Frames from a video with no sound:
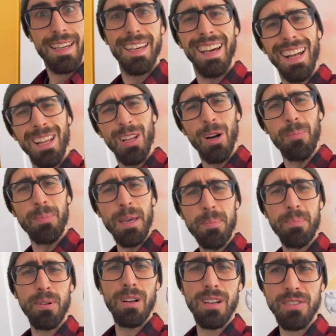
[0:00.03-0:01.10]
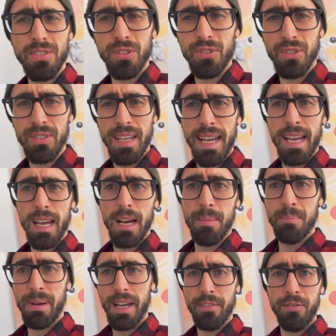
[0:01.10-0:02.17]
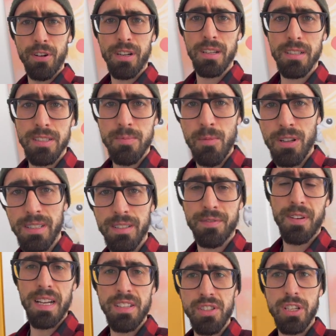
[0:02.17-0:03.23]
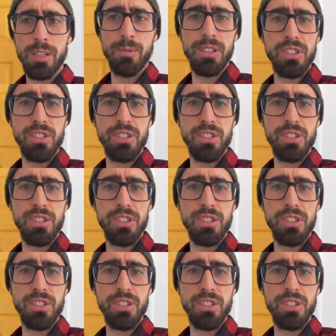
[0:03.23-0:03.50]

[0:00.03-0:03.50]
Hello people! So today I'm back for a small adventure.